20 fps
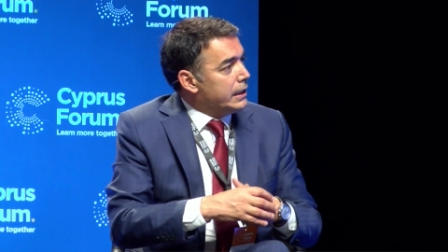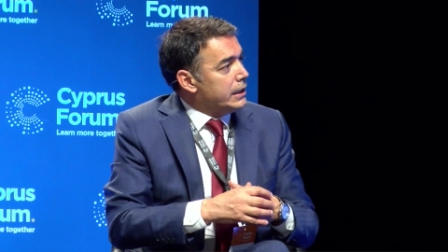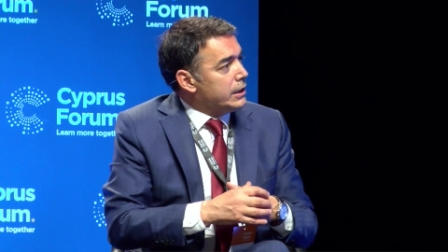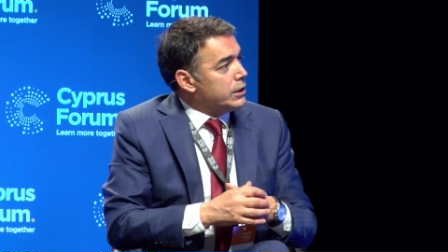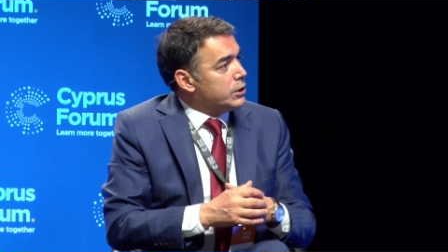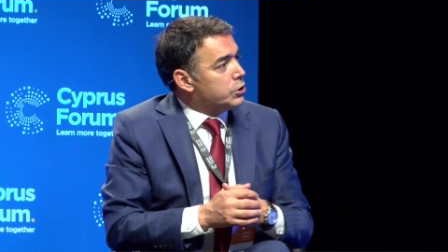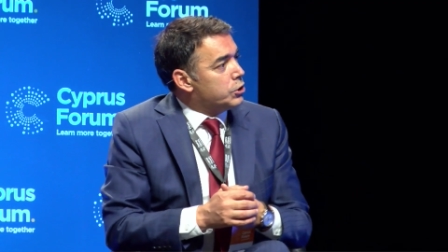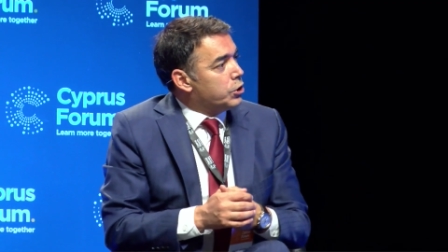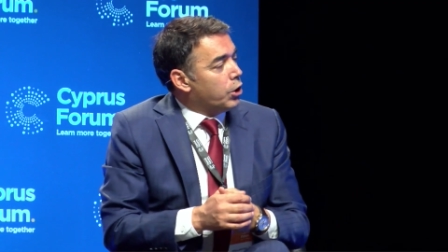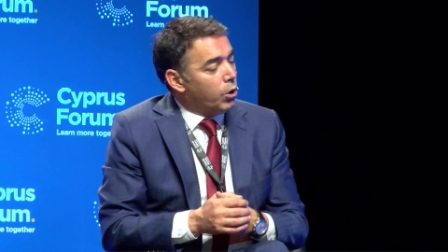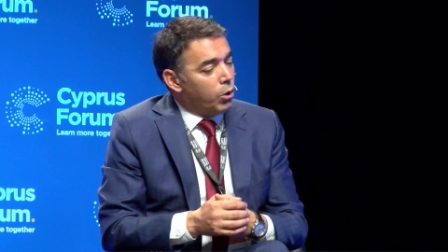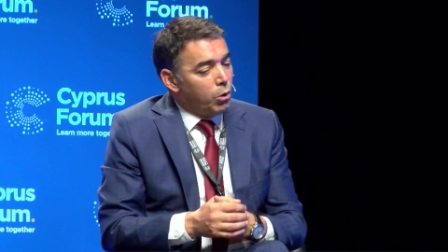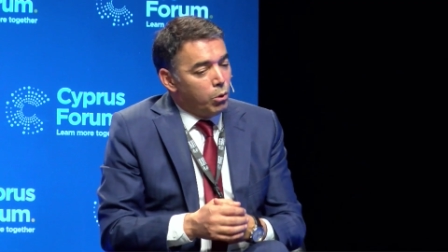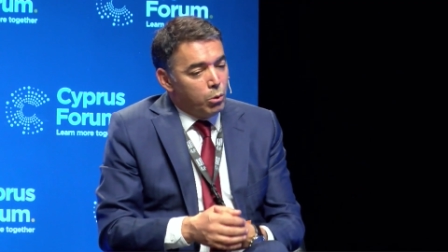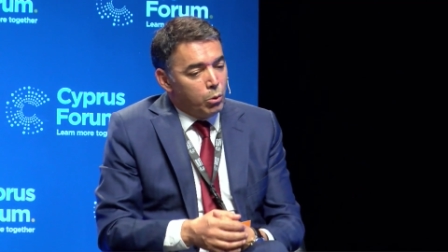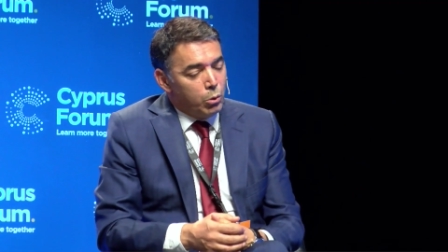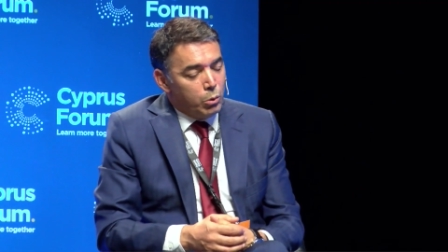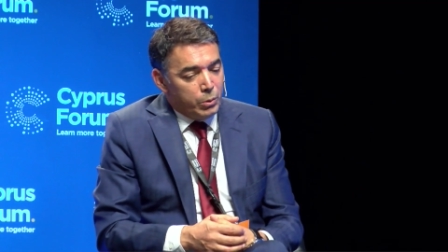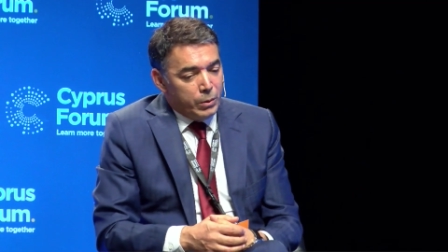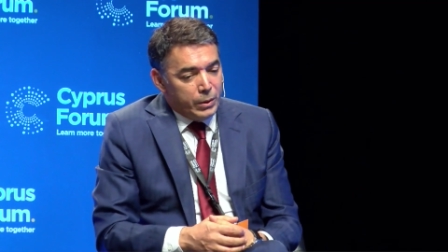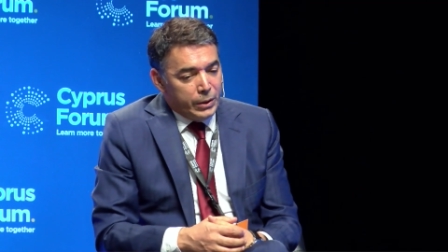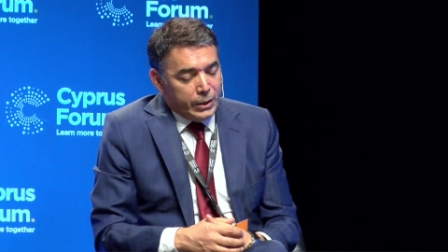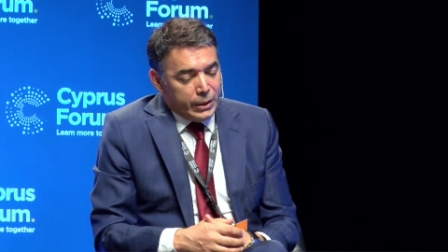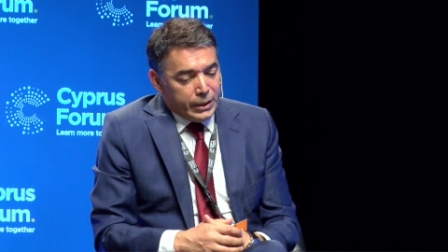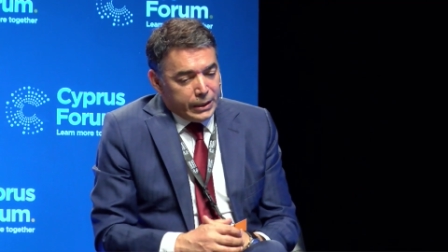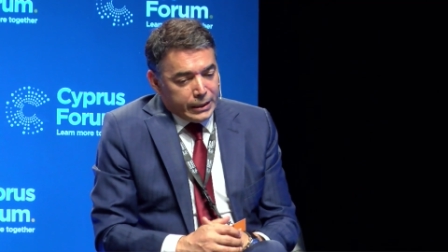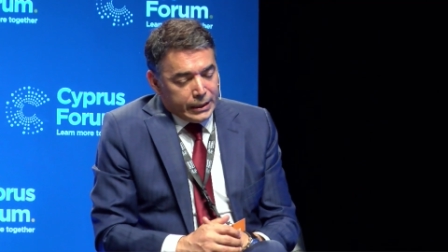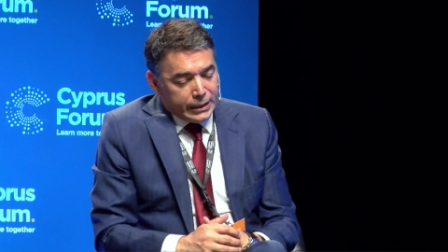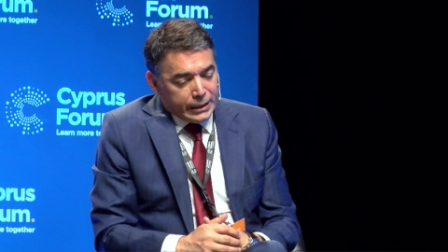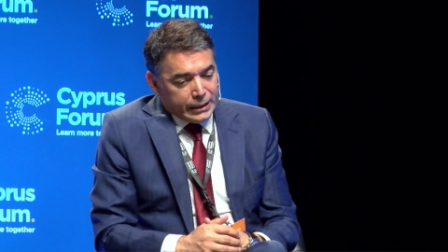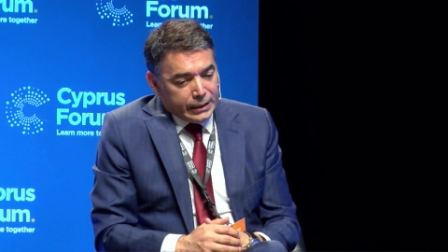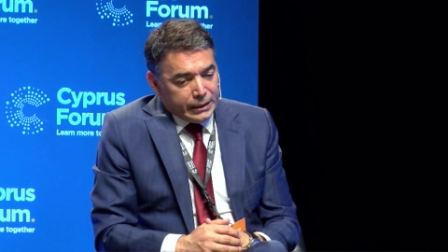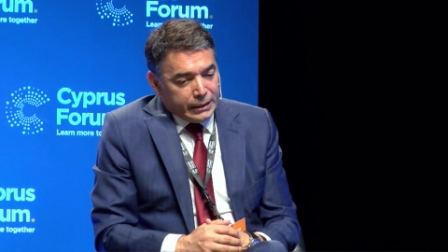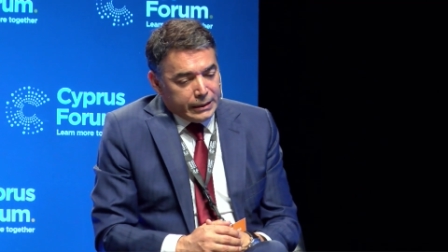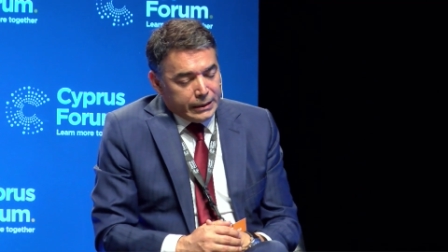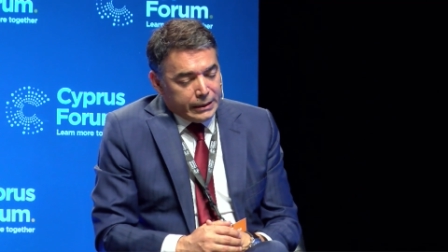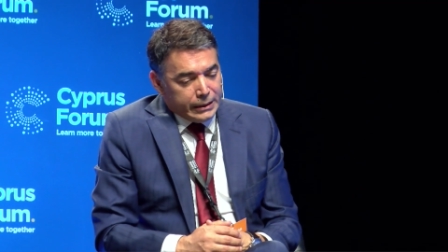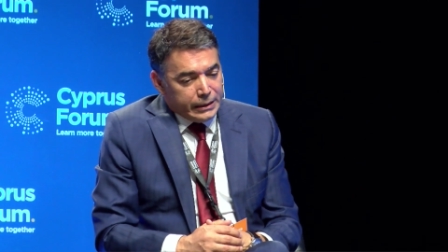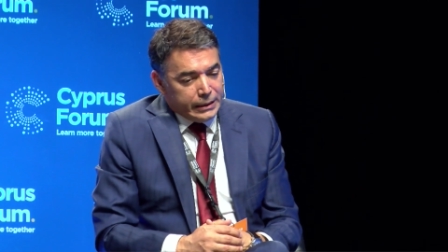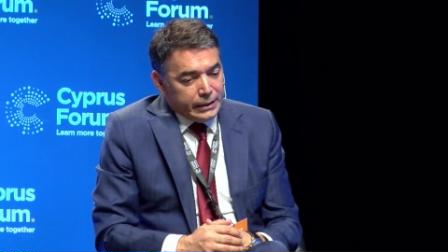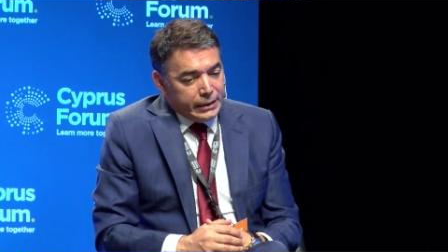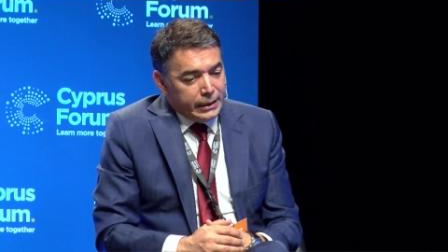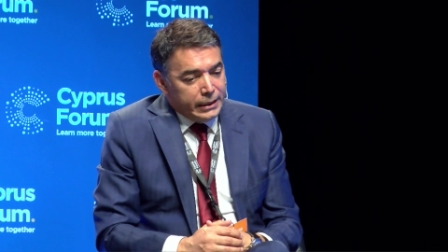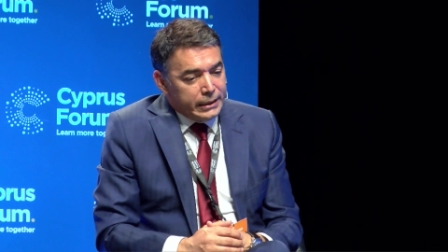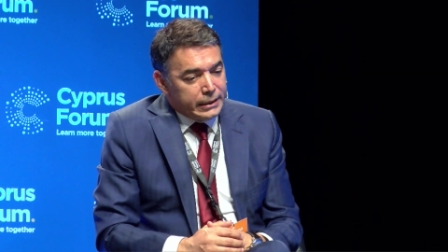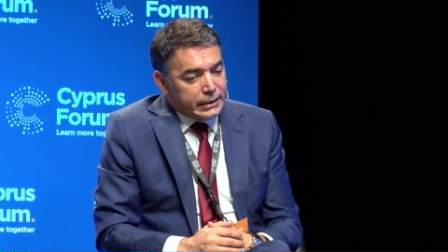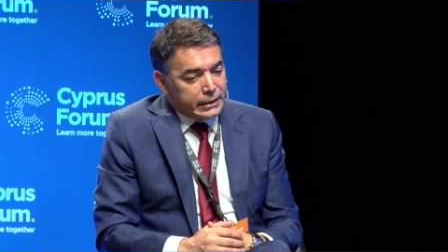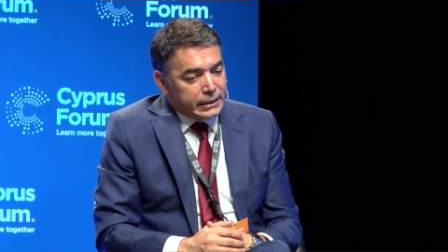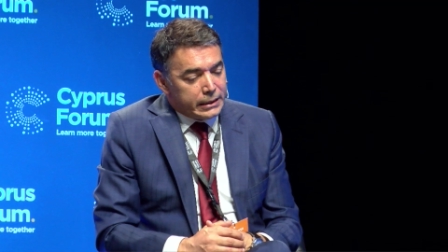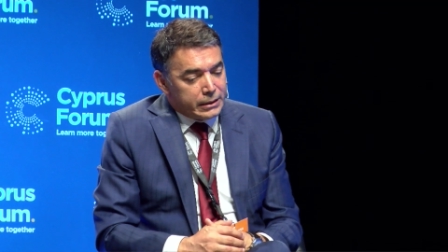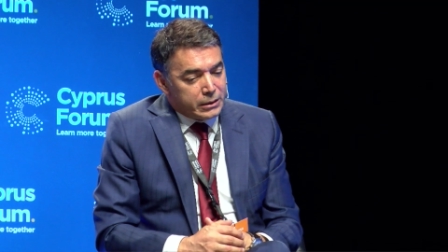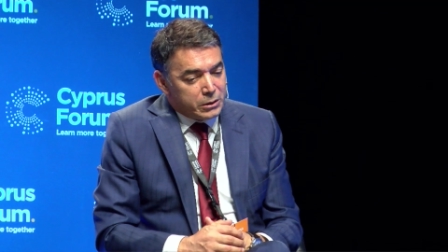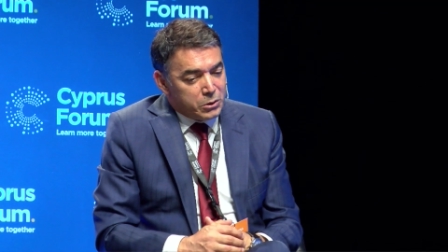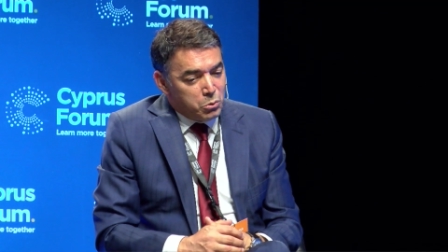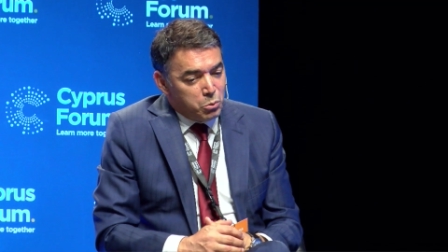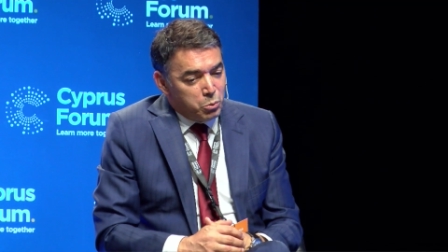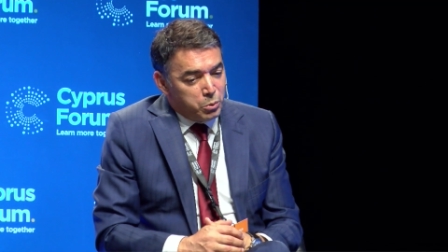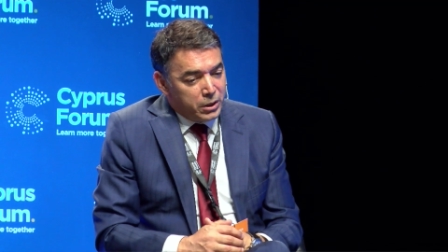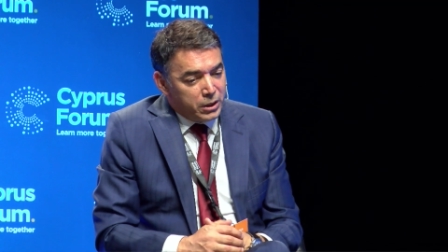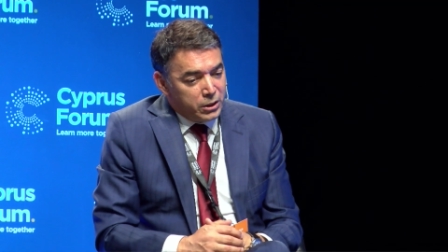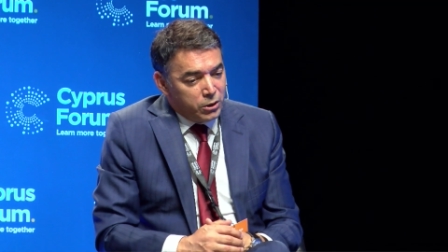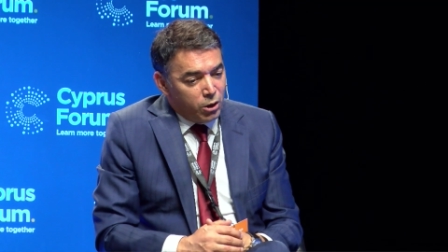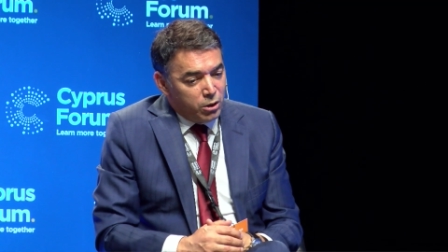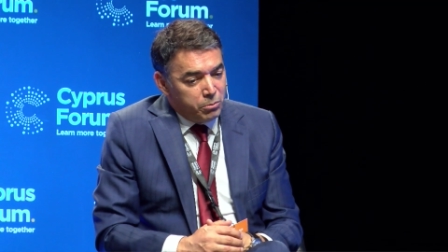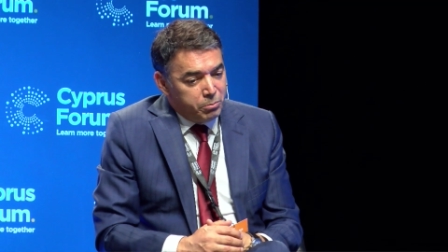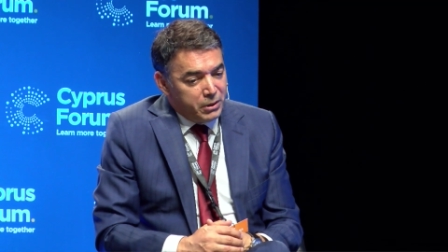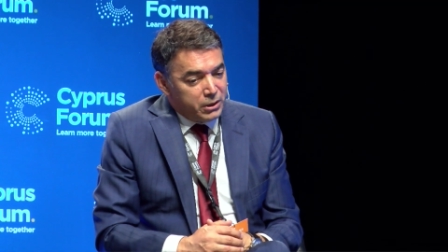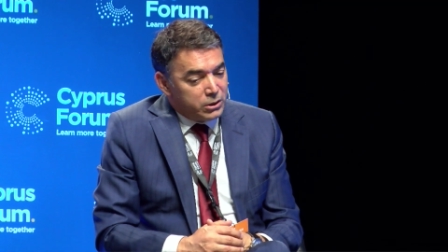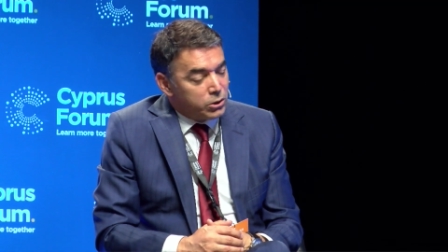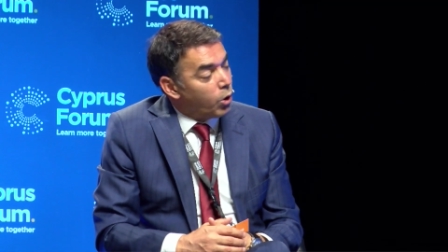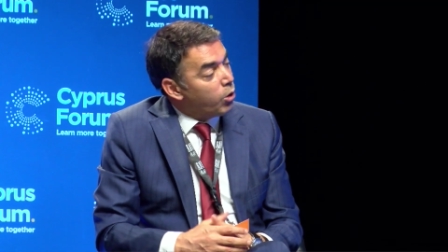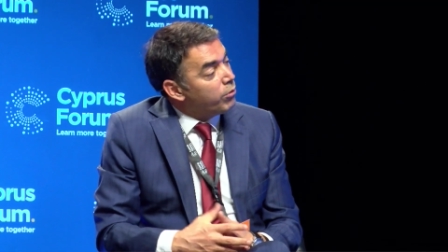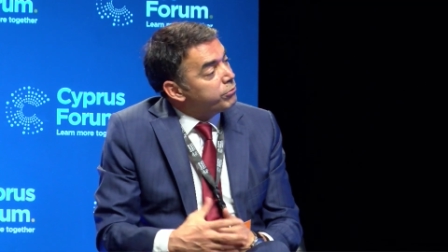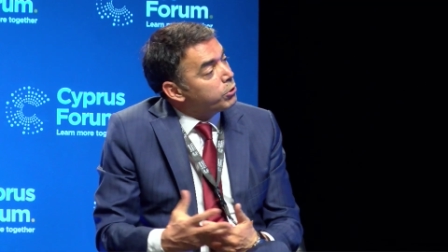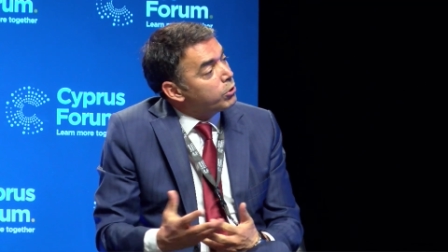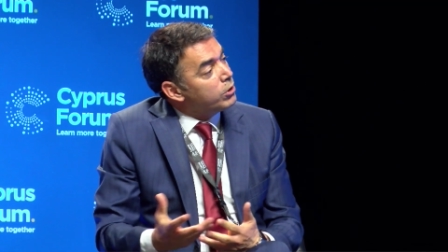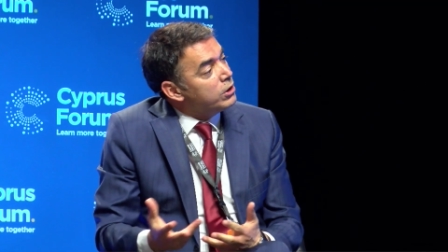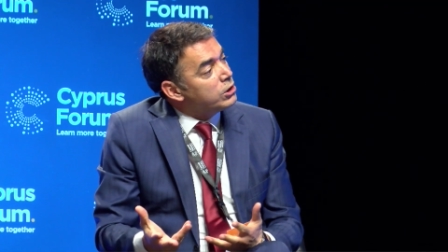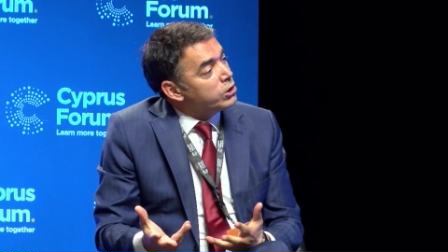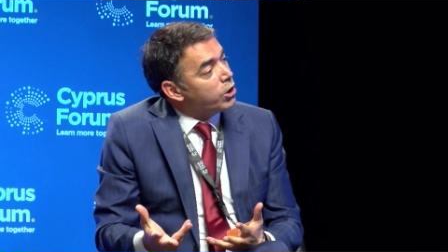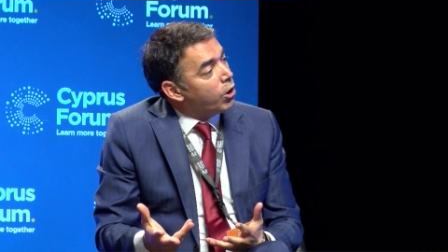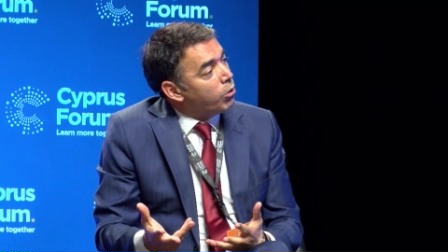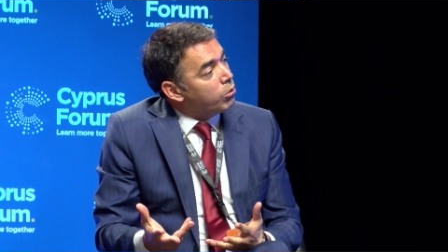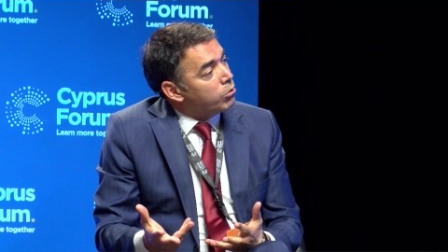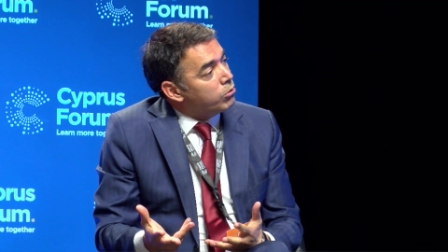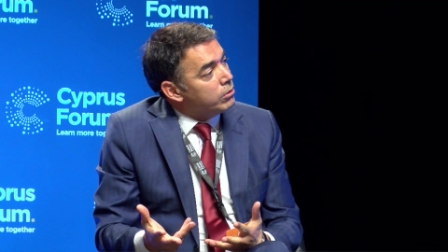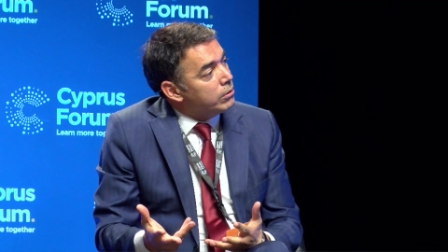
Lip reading: So this will not be solved on its own.